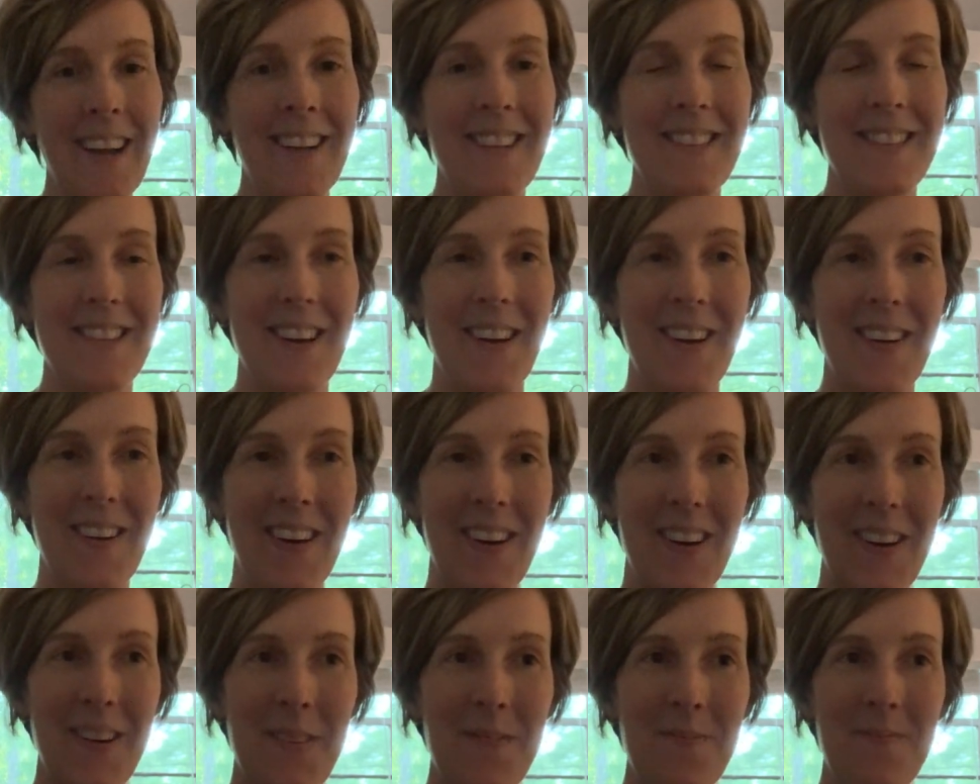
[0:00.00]

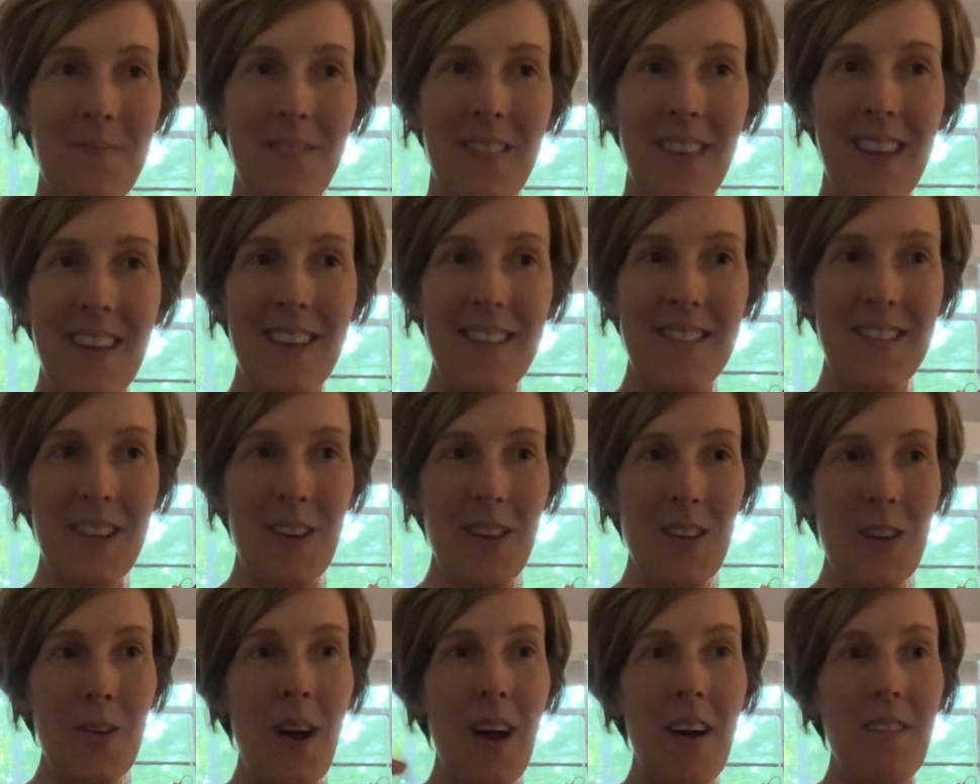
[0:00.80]
So
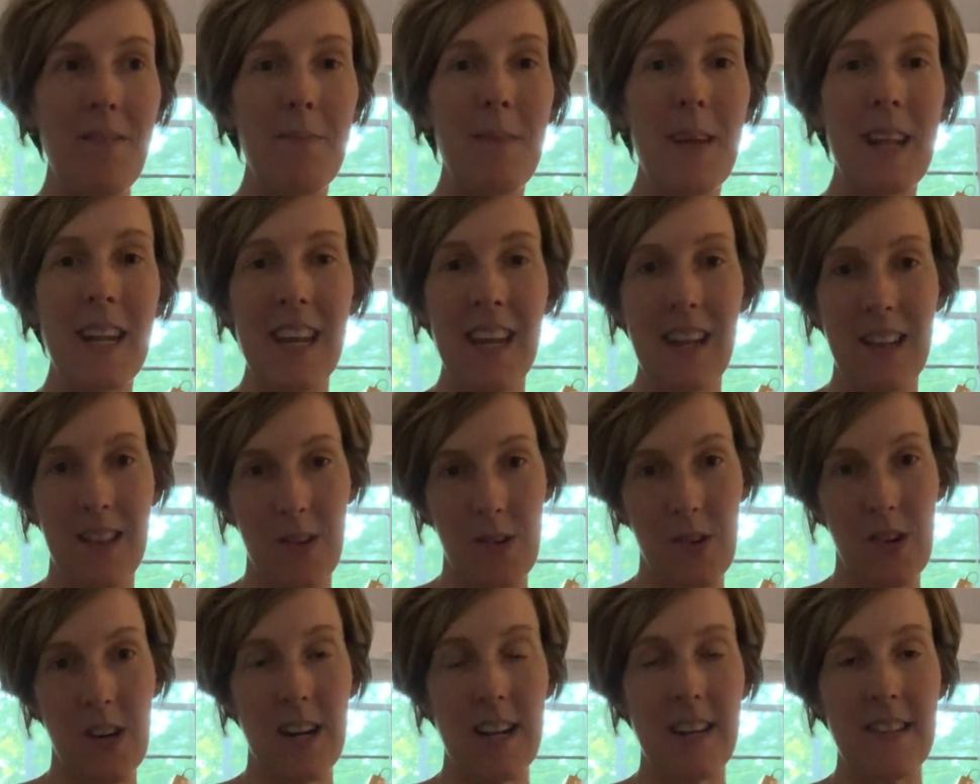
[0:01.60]
you have many
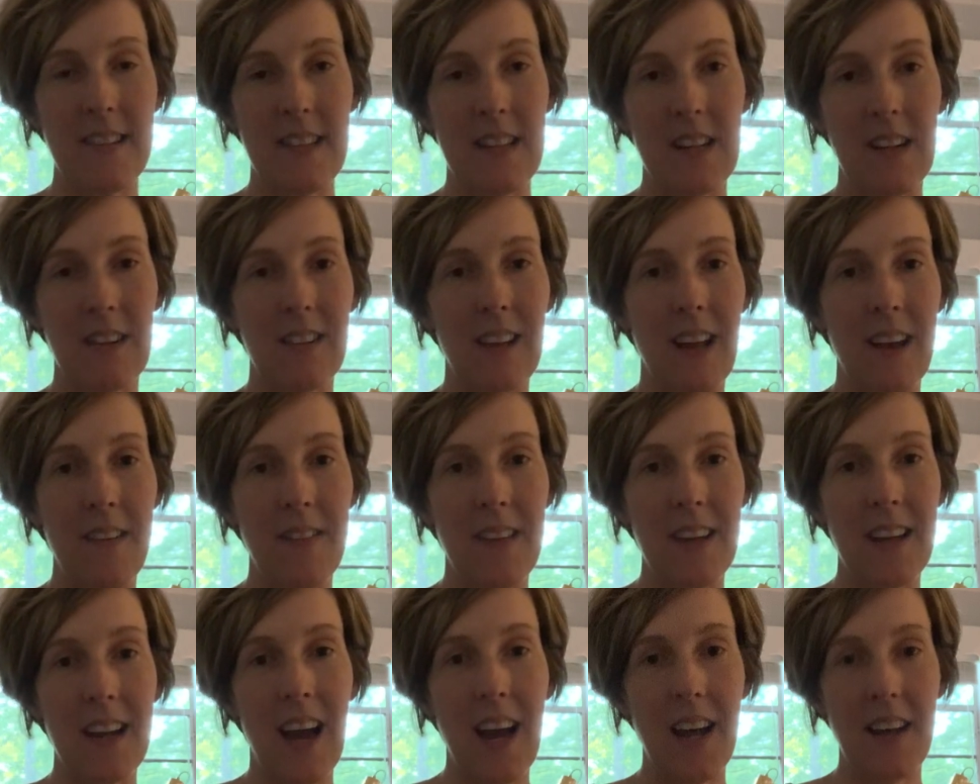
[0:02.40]
authorities in your life
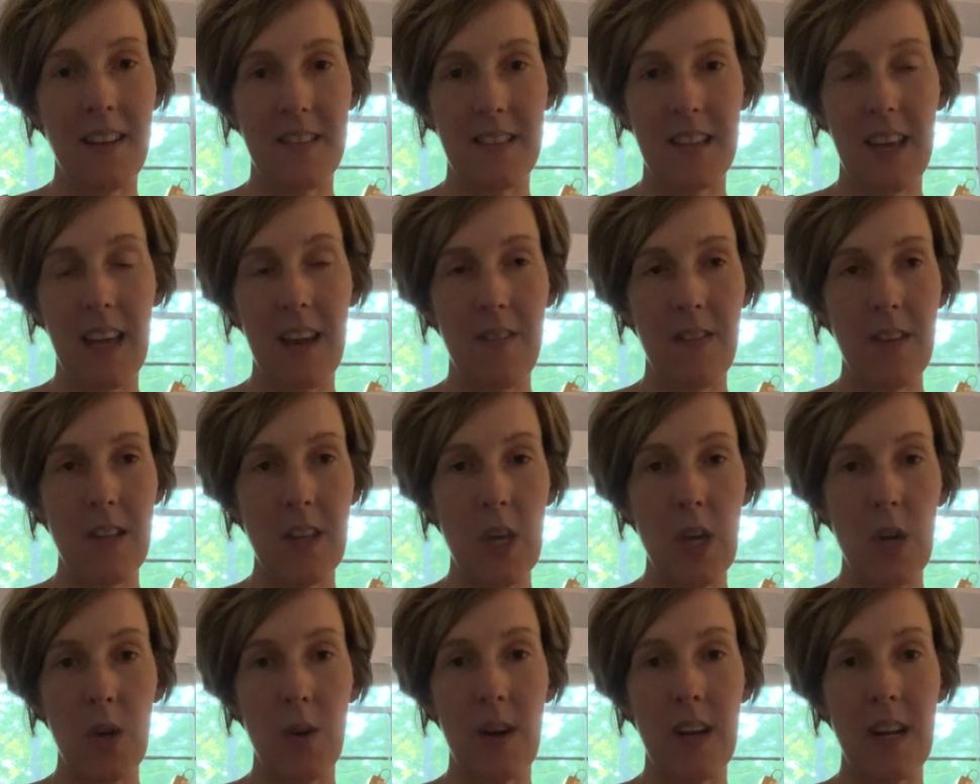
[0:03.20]
that God has given you,